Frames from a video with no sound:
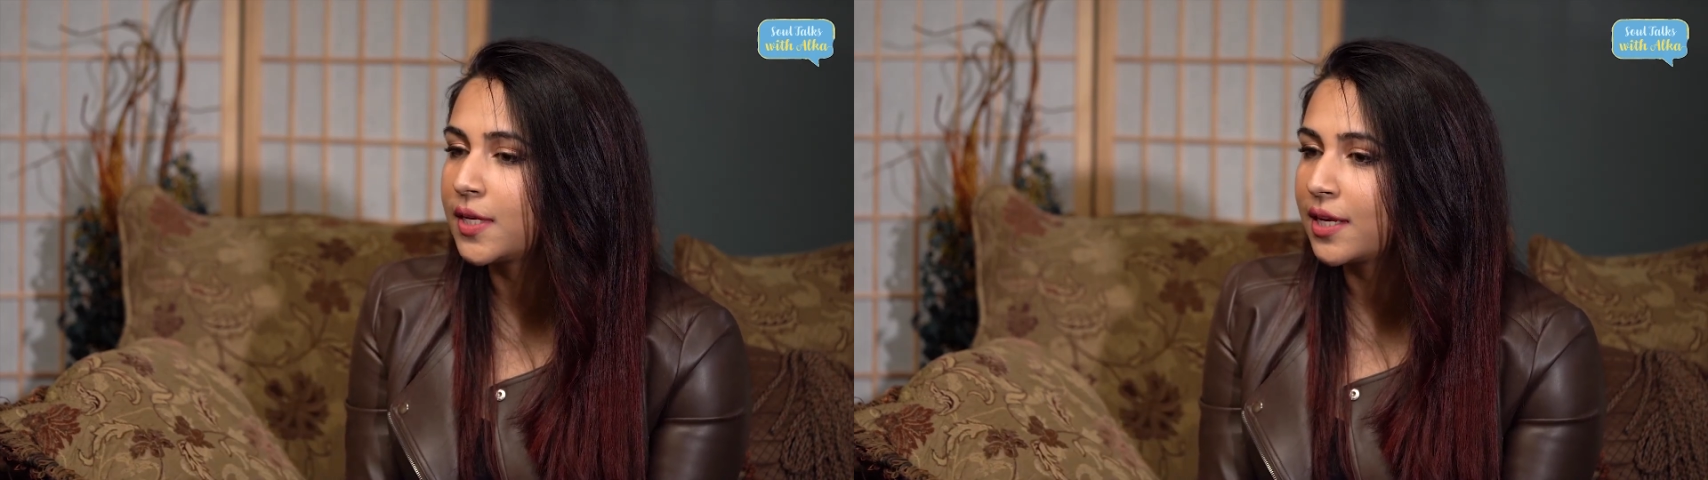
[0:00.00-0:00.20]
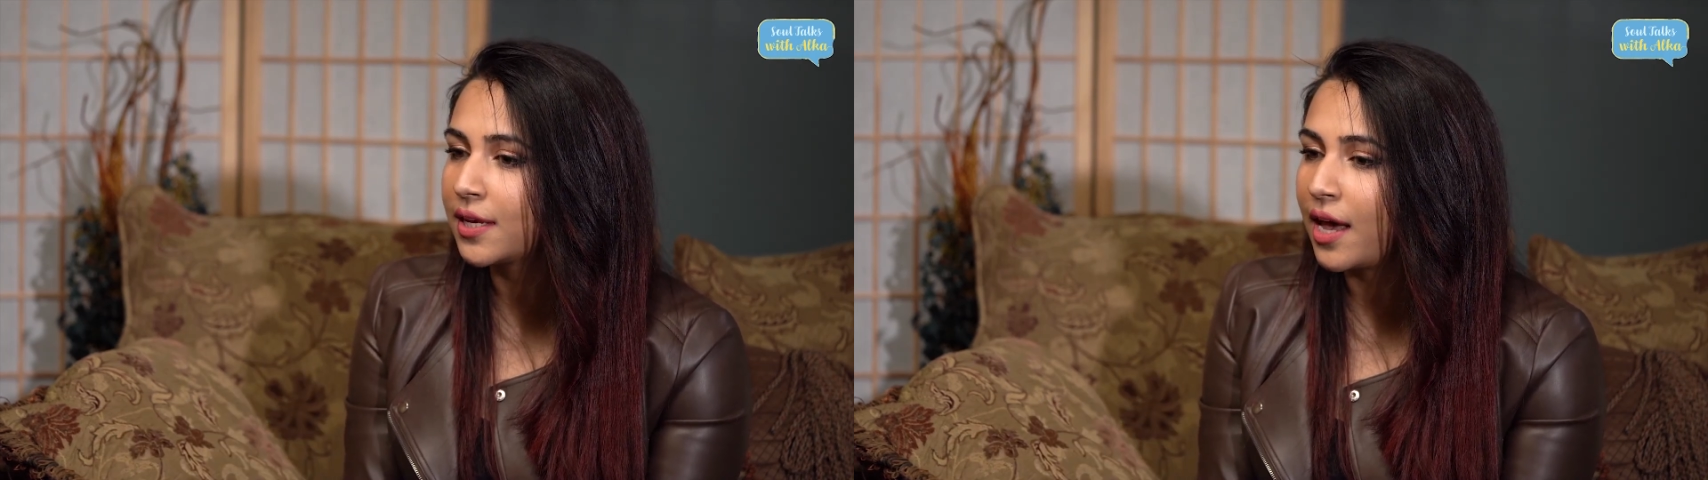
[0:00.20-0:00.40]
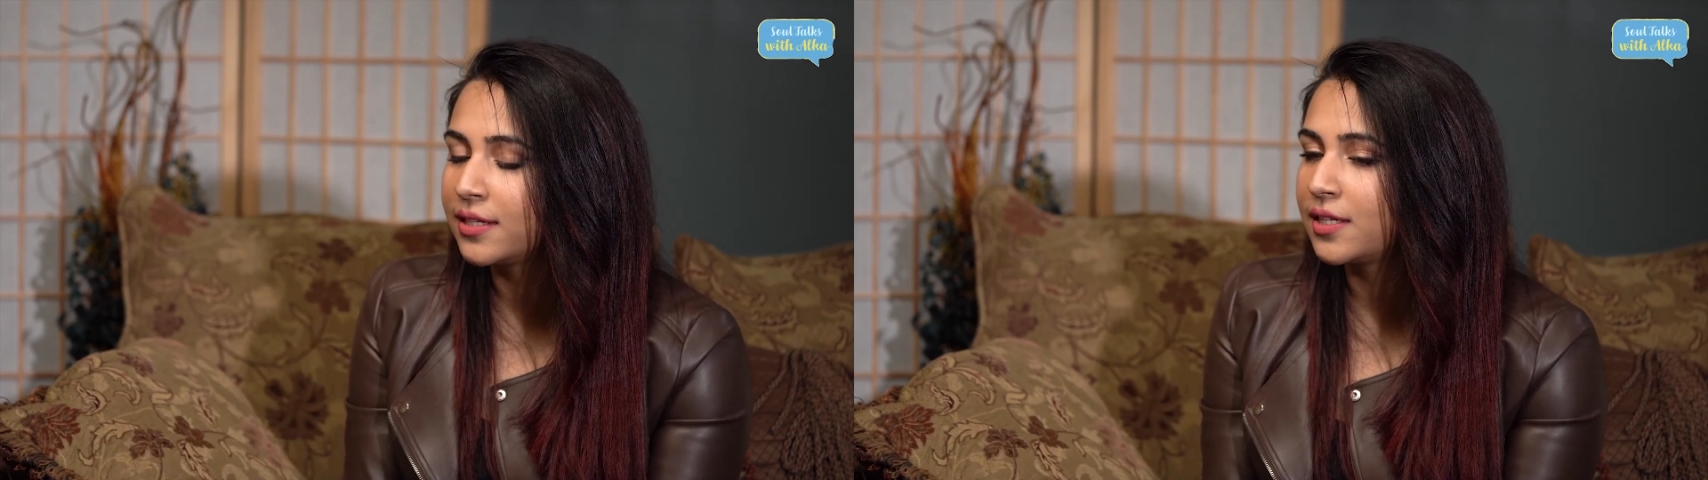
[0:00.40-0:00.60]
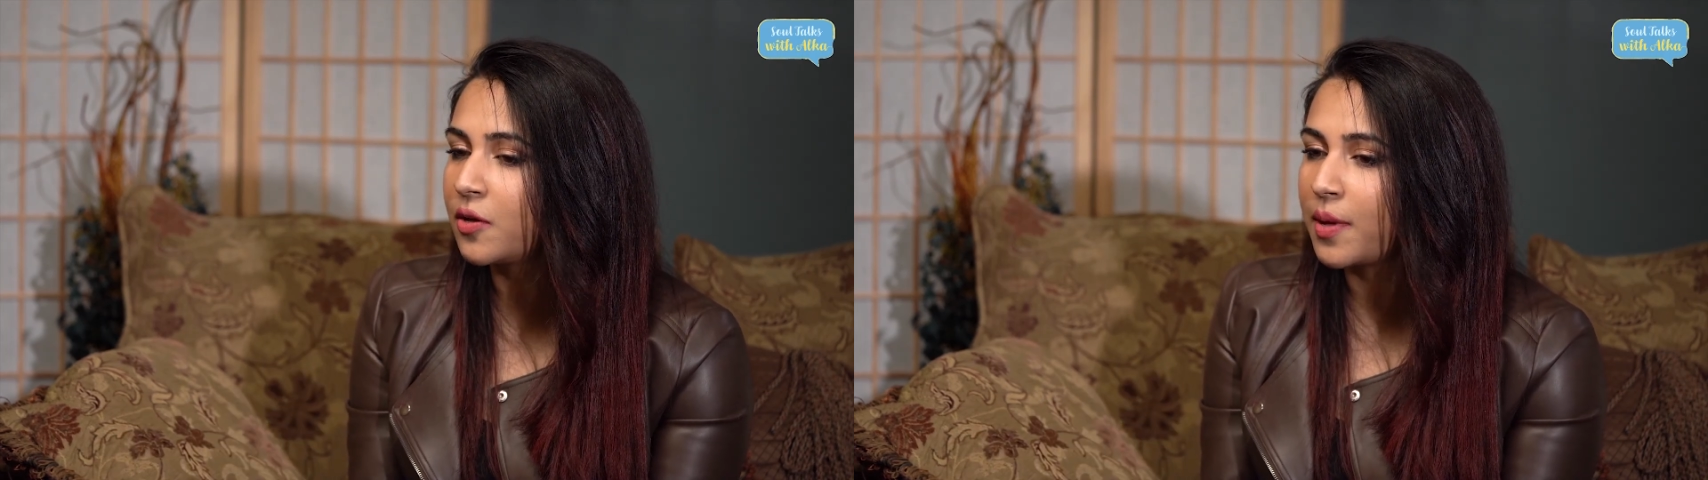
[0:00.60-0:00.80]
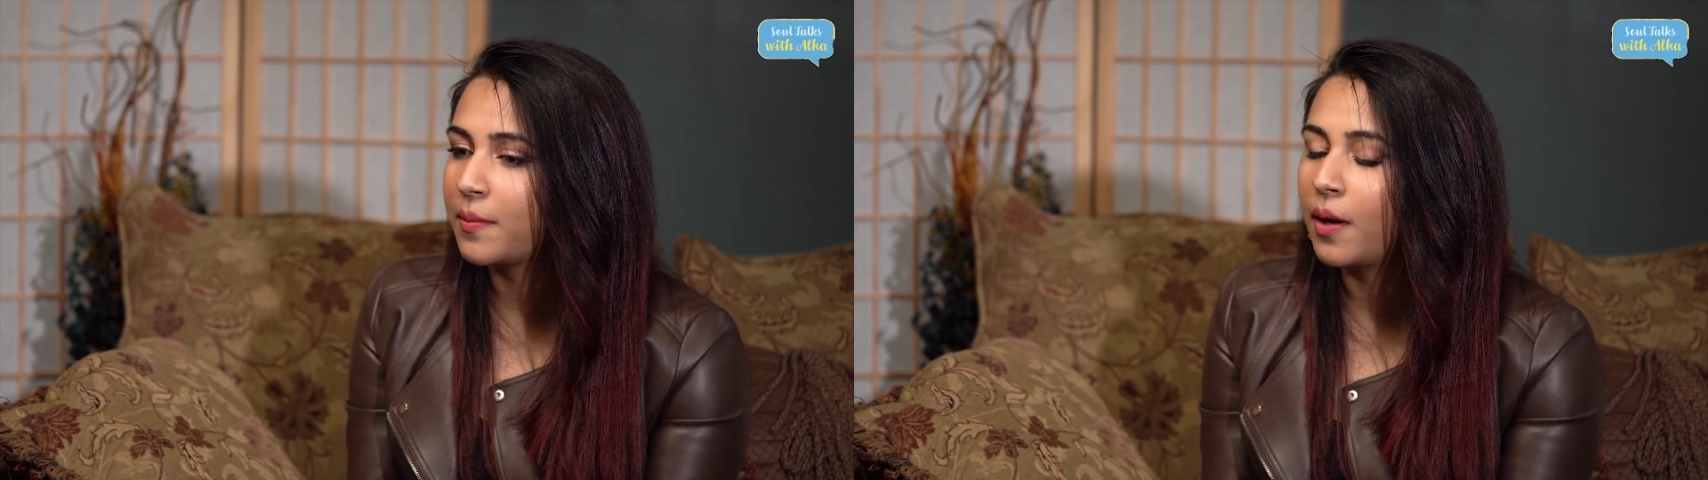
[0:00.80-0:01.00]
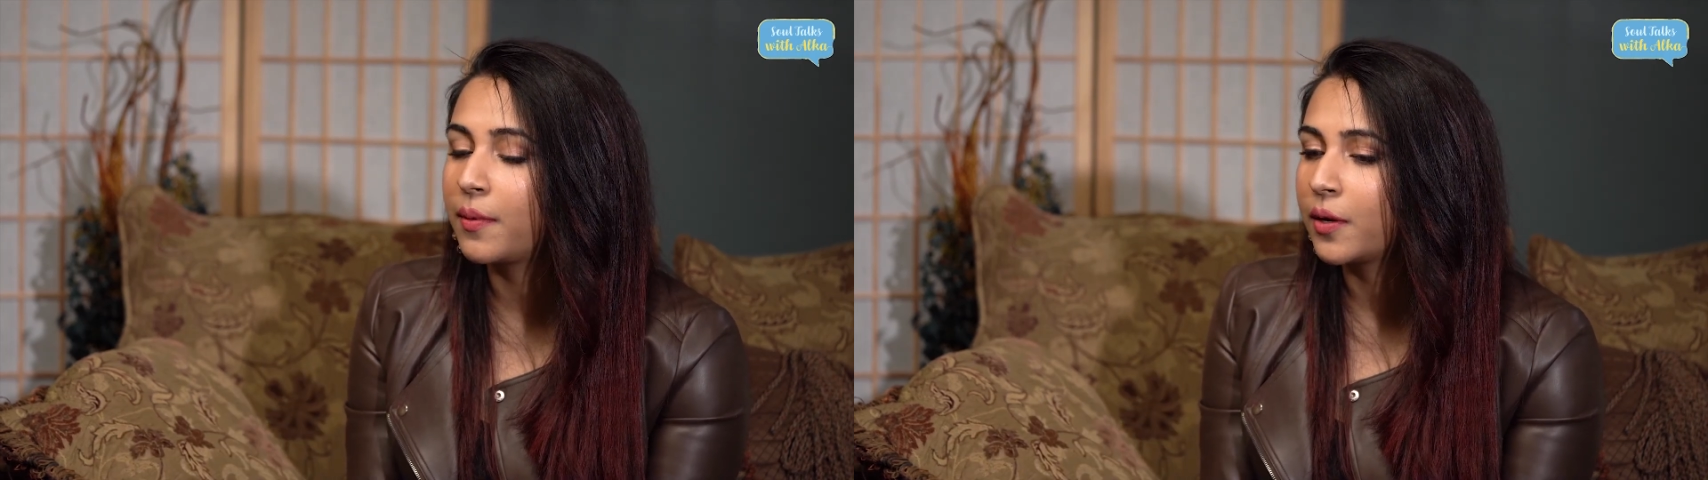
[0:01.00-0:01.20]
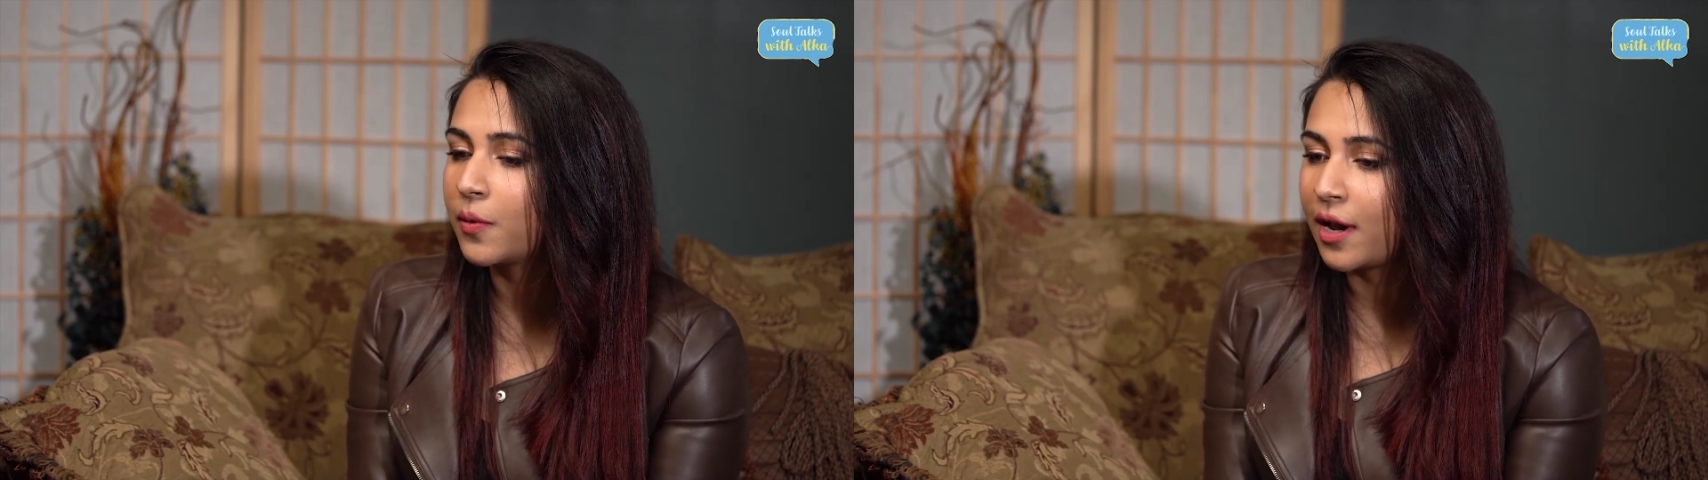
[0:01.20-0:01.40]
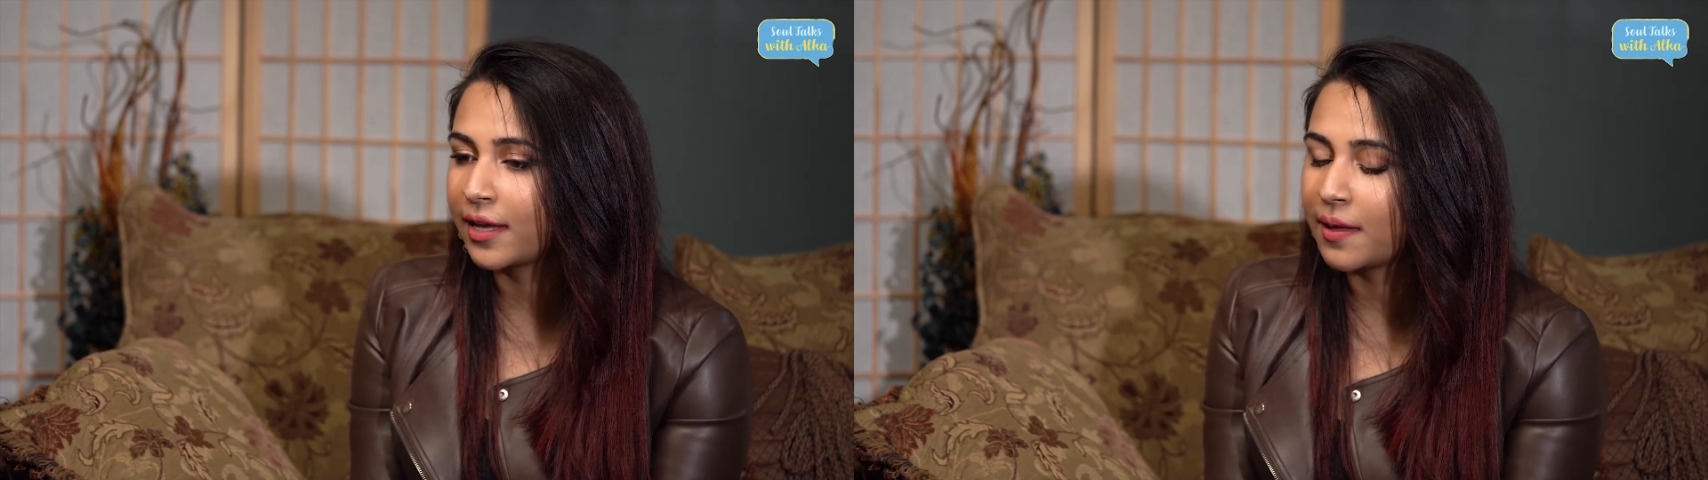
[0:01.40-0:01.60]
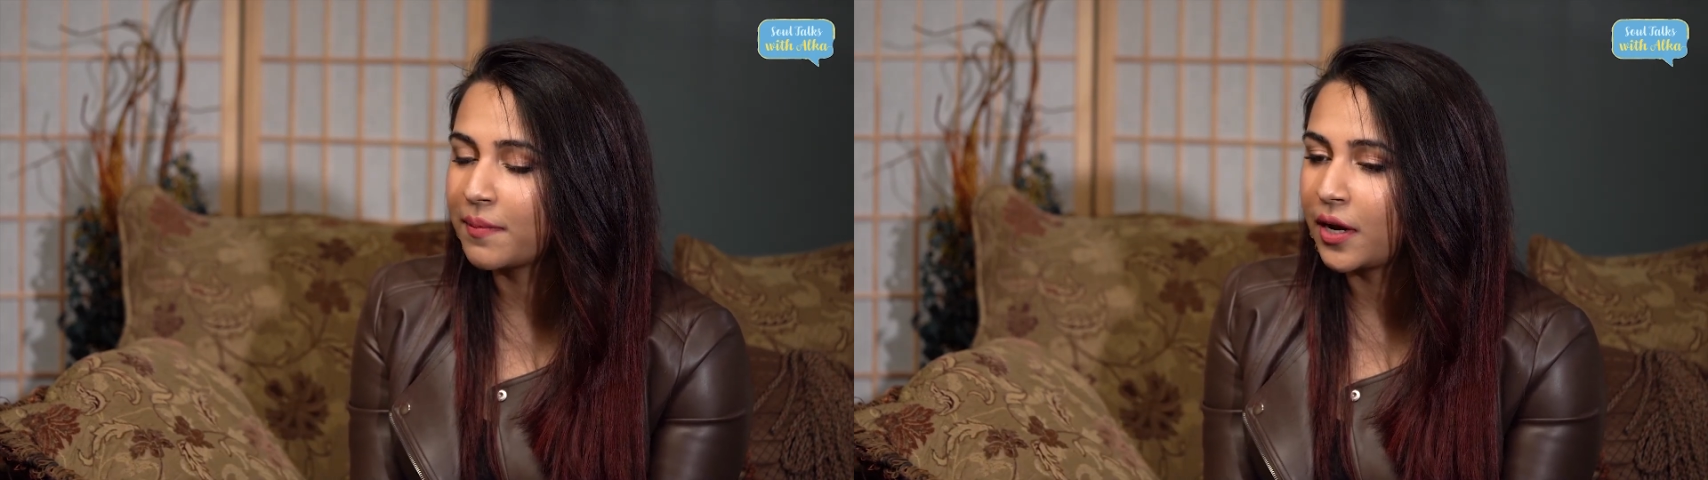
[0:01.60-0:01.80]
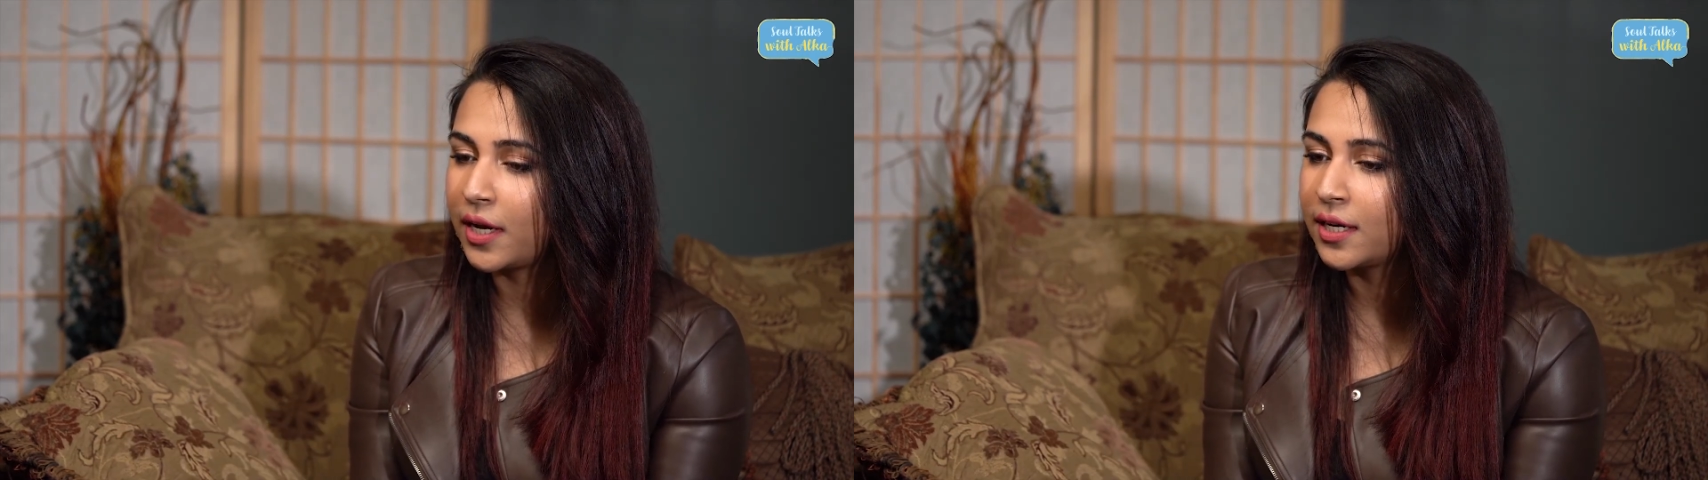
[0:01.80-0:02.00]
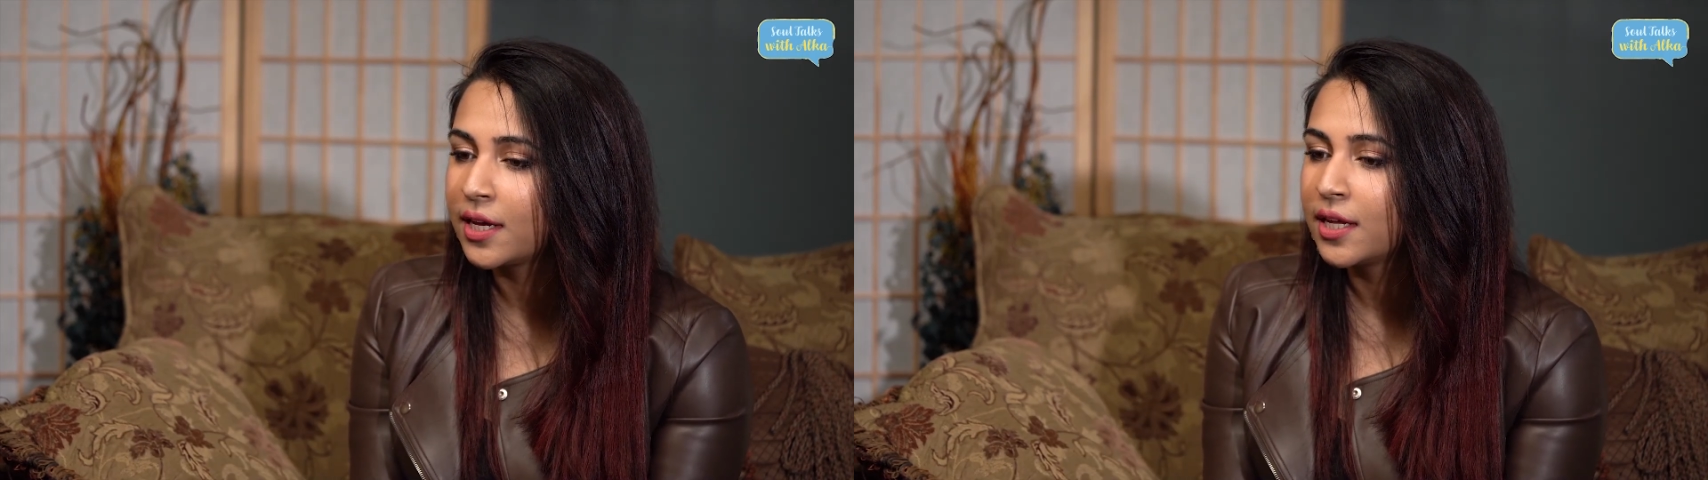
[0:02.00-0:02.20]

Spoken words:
Like, I'd tell my mom, like, when I get married,